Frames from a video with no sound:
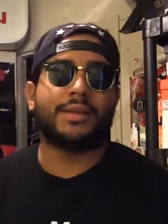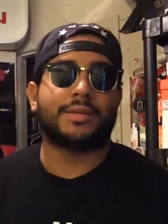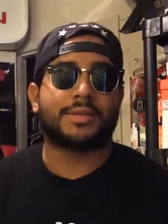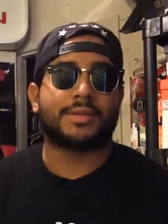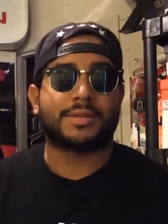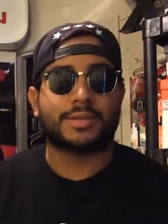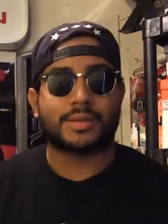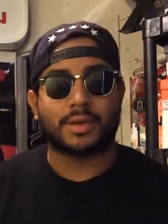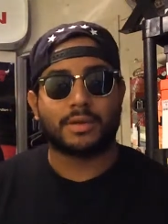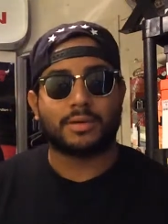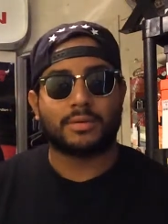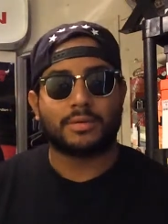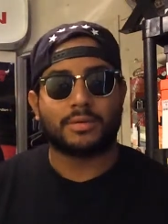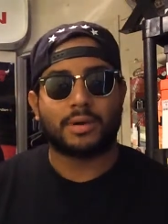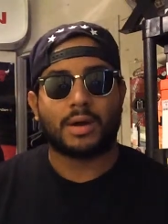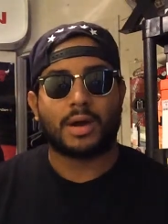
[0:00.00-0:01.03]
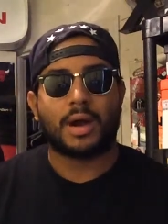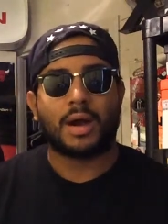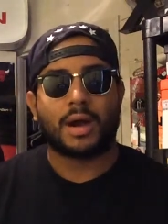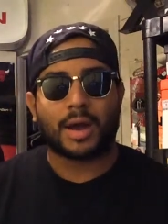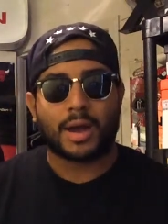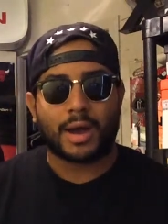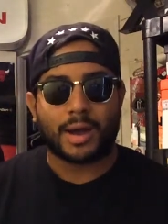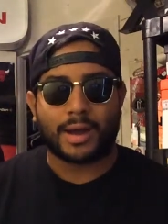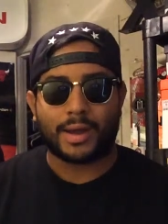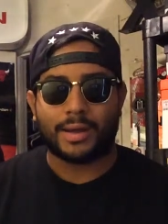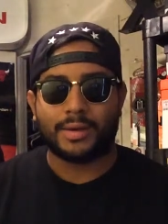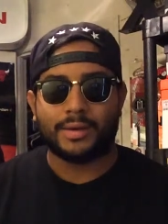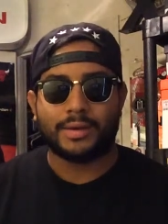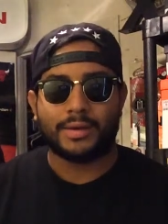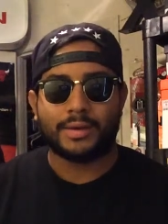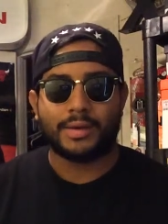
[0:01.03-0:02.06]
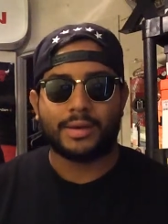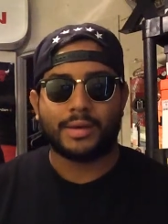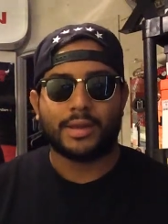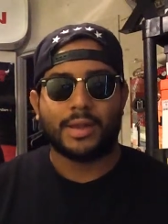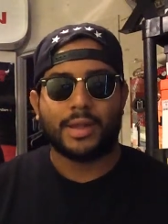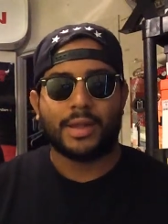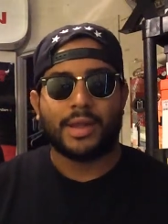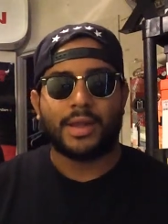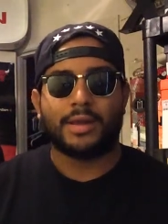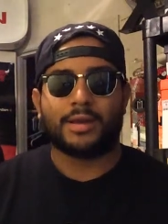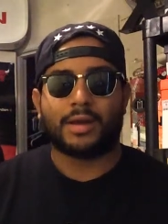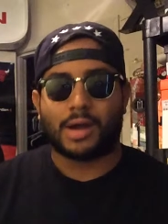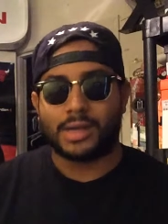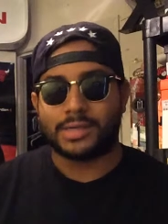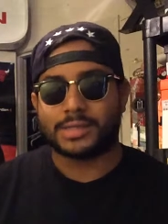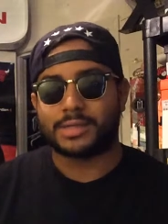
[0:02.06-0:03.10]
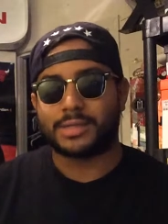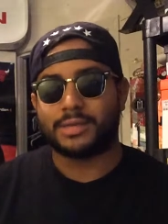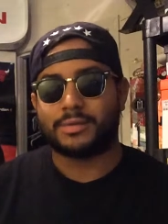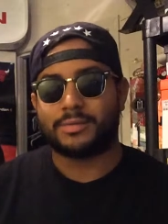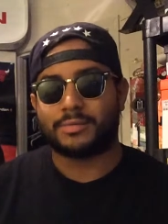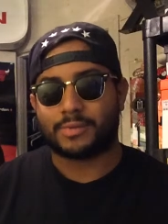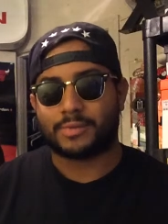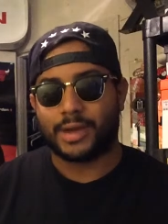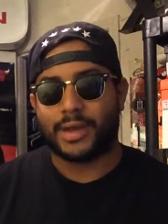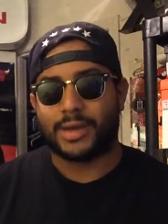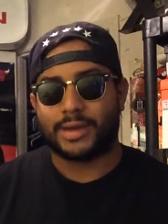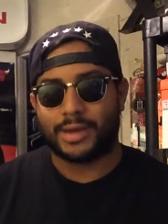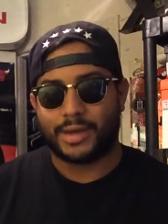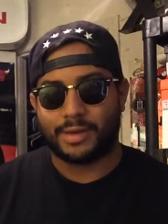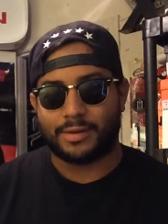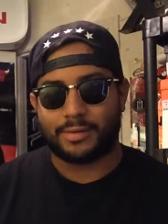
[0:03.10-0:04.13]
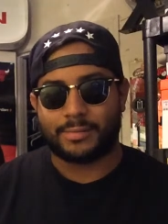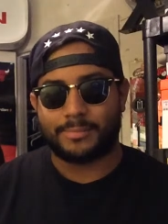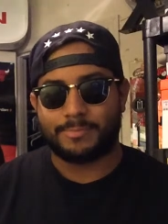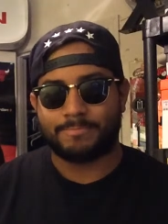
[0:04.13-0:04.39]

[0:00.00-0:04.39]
is so hot in Austin right now.